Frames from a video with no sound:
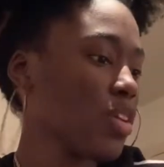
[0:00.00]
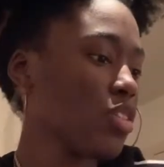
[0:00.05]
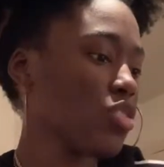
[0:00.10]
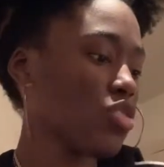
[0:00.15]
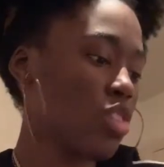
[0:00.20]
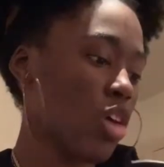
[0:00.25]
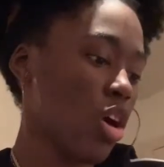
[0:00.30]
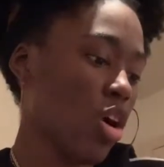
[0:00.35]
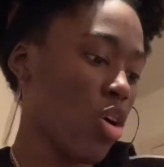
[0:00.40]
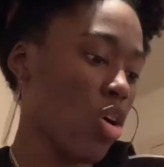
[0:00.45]

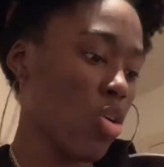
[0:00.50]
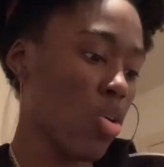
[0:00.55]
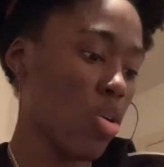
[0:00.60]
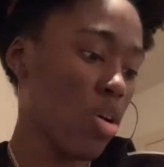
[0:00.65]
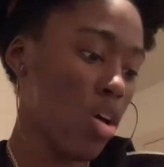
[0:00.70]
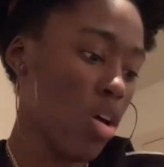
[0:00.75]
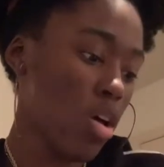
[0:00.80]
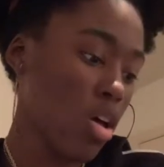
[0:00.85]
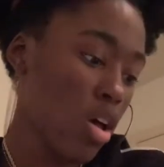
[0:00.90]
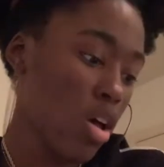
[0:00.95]
So
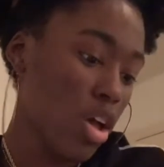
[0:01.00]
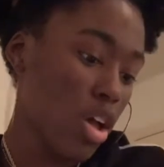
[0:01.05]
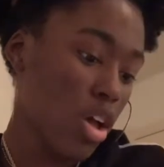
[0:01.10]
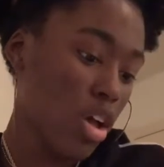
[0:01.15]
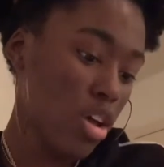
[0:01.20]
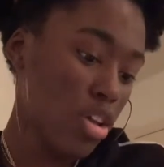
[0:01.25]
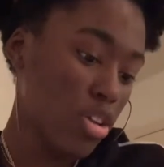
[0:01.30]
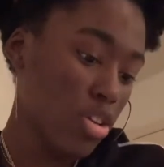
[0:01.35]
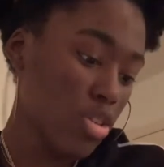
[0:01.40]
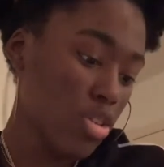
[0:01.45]

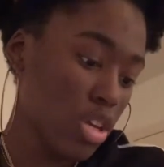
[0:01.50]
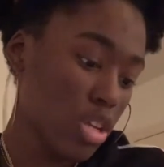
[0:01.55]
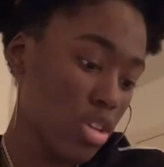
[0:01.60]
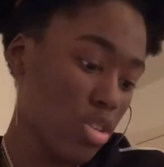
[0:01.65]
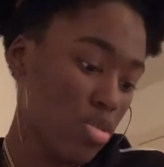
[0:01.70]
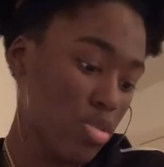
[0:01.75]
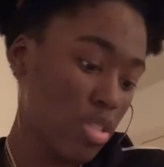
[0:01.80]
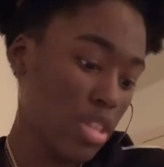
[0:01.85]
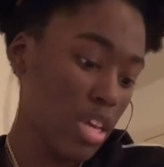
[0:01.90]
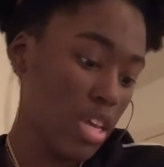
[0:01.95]
you can
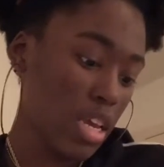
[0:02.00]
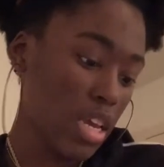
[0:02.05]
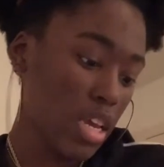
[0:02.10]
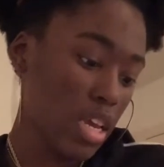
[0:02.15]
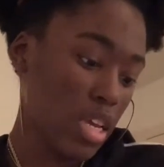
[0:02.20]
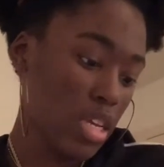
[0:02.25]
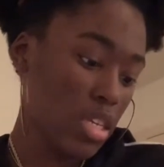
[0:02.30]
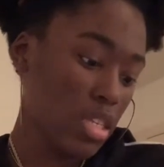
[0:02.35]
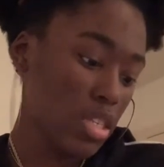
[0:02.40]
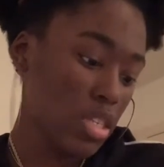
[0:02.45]
do
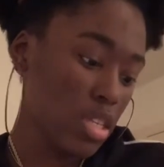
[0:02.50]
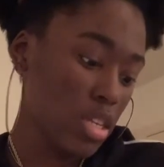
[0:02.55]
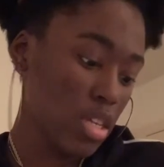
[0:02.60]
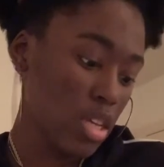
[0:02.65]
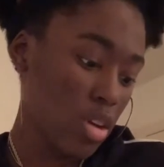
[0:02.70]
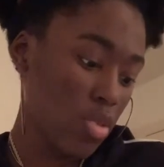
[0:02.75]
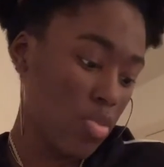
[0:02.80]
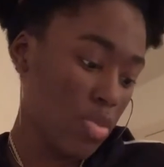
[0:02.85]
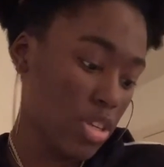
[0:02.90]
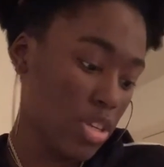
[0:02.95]
these,
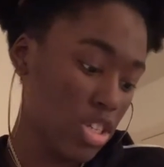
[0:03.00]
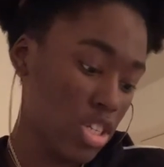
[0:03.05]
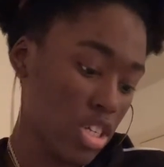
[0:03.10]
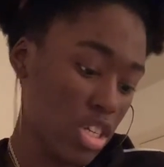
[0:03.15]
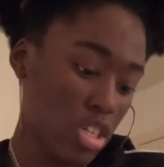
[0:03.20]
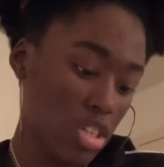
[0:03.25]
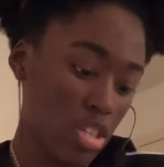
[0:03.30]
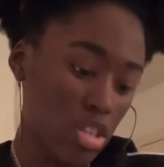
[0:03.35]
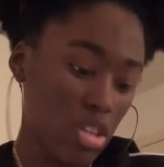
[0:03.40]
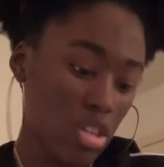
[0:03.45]
which
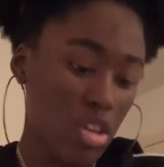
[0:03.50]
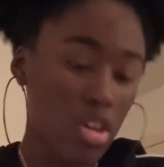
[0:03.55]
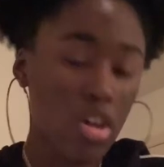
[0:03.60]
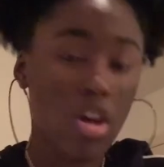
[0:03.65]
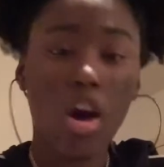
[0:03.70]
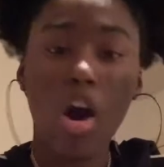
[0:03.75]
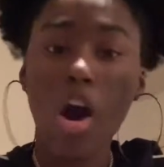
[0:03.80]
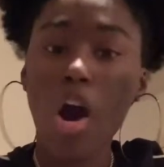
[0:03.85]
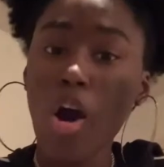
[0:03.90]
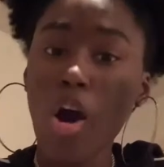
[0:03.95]
is
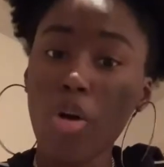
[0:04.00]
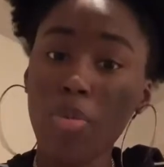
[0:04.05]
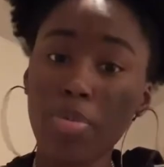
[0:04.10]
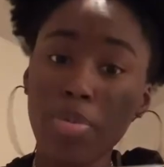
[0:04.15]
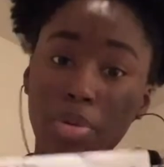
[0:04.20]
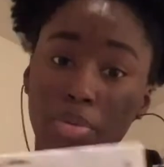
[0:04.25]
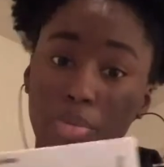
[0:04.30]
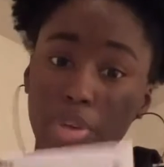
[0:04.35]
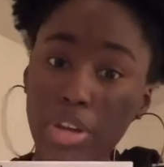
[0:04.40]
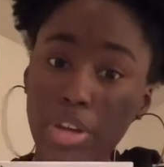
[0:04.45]

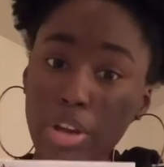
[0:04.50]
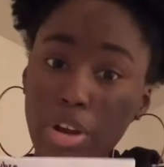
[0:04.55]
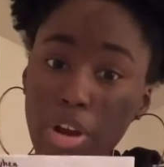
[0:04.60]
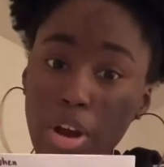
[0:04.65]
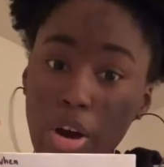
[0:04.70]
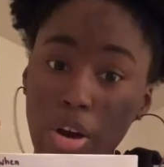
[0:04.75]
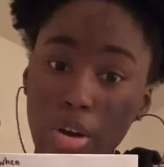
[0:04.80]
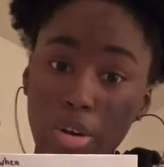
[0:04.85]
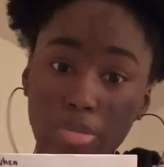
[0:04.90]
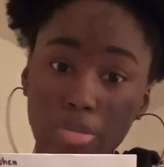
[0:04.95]
open when you're
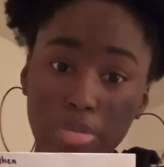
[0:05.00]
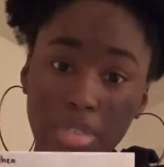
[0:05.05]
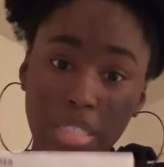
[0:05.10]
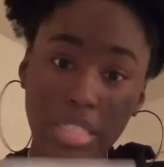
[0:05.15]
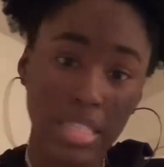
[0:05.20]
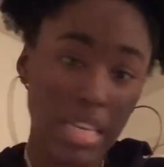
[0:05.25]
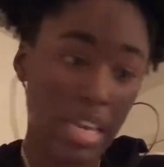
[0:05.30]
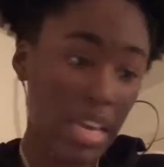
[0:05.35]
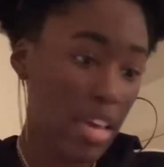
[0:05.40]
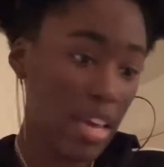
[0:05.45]

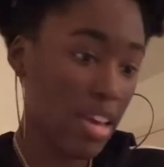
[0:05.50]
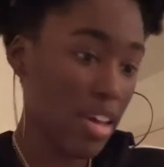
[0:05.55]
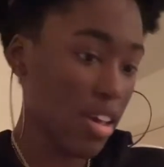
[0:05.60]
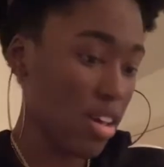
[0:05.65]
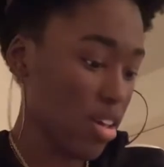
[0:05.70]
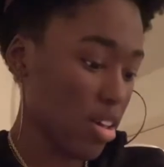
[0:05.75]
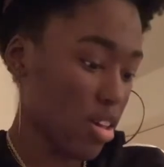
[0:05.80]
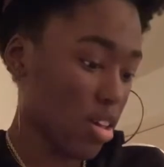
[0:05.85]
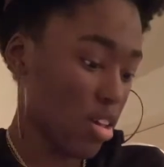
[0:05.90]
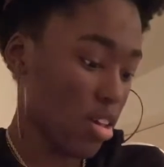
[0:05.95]

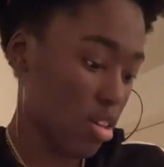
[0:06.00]
homesick.